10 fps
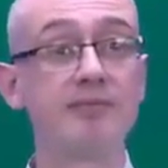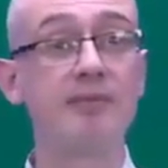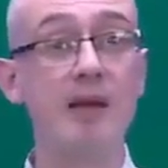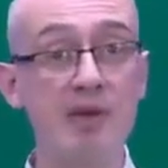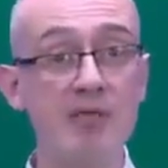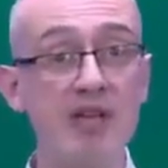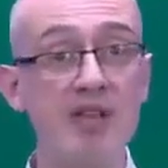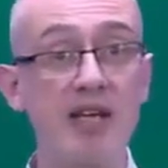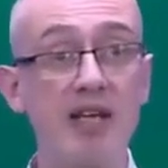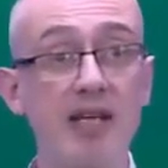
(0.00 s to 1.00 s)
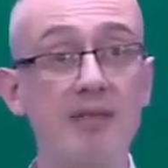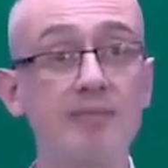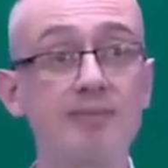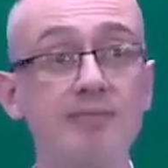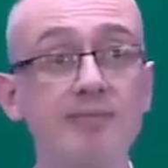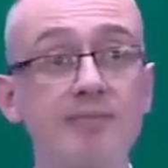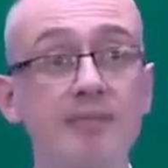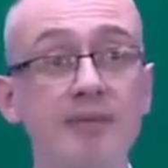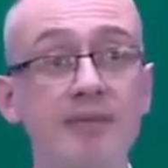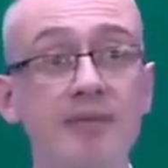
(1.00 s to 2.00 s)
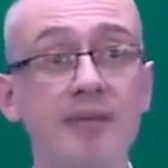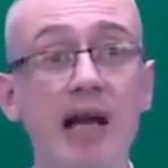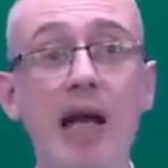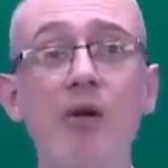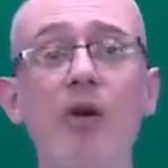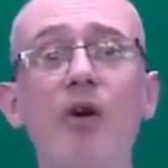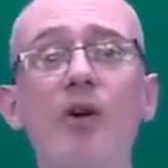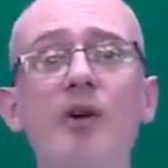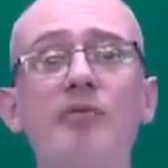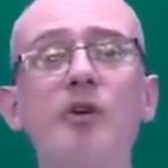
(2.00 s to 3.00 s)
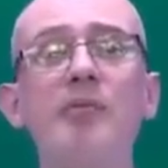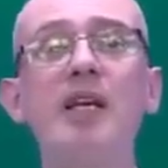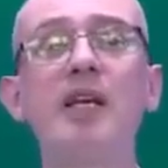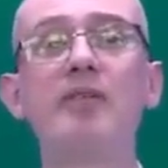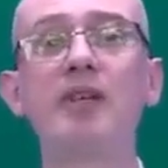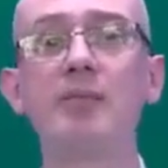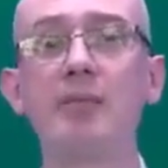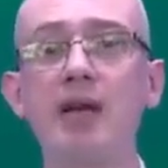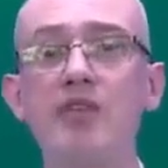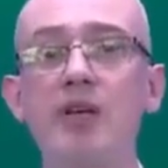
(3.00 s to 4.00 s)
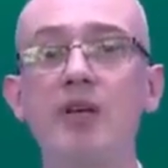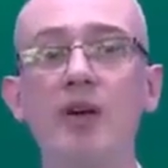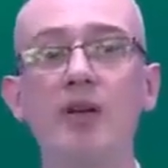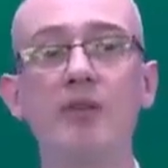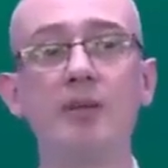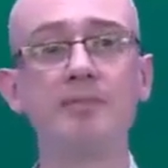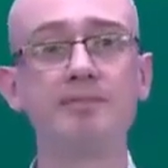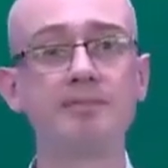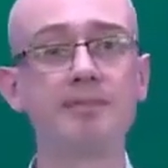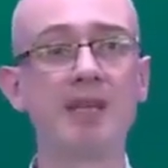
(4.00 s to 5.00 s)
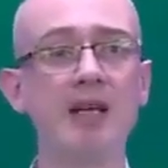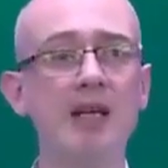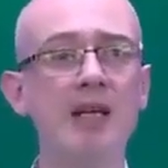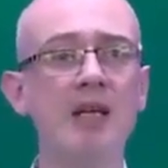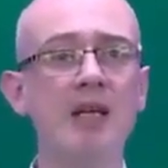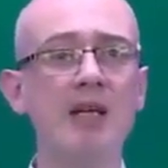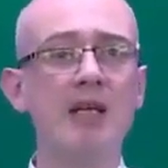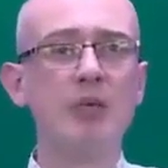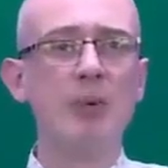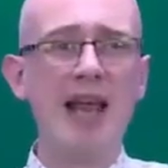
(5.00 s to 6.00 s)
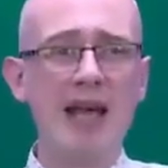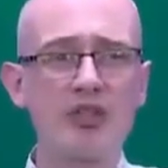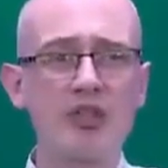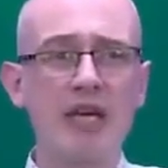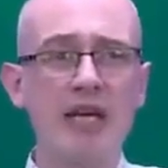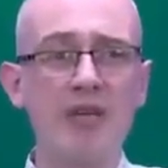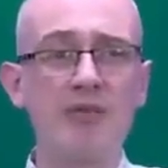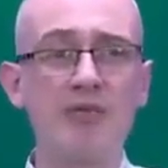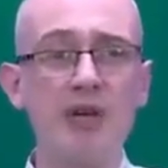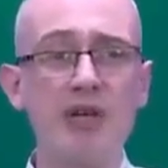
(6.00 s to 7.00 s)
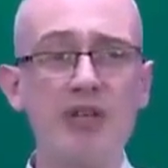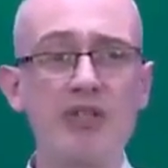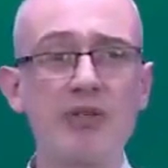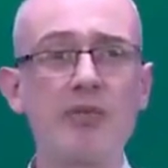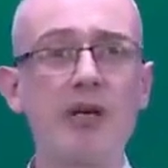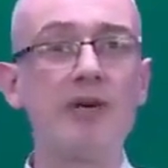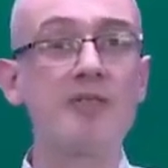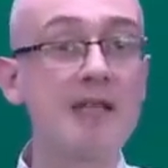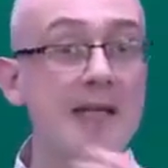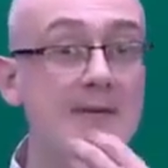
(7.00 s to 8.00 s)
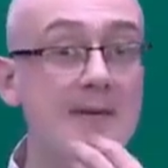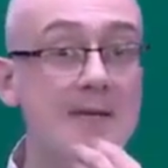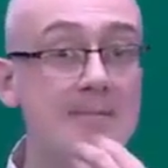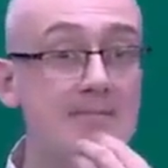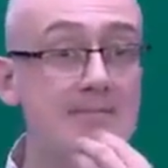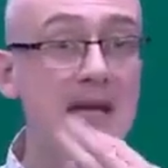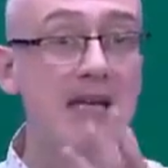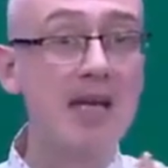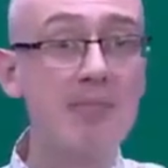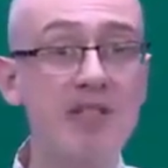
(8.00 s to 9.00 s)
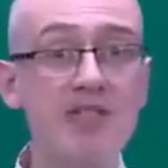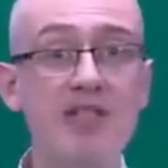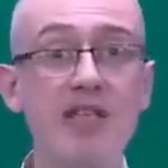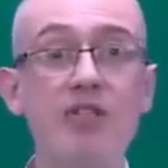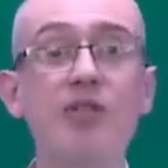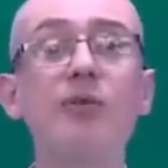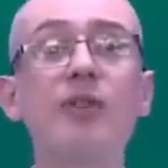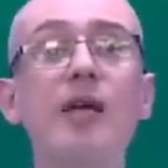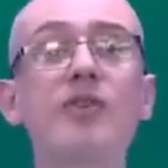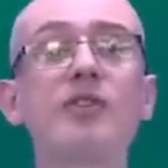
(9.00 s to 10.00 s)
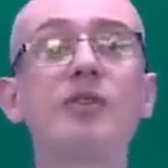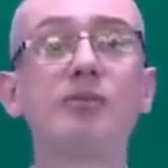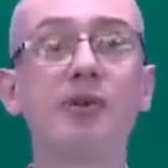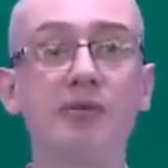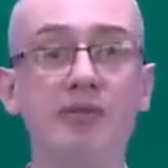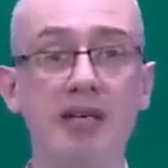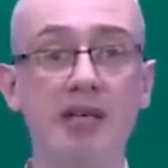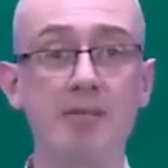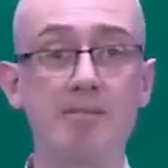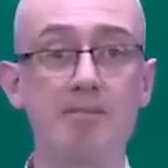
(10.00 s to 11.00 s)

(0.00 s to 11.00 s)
Let me read that again. How long have you been living in Beijing, Oliver? Well, actually, I first arrived here in, 2015.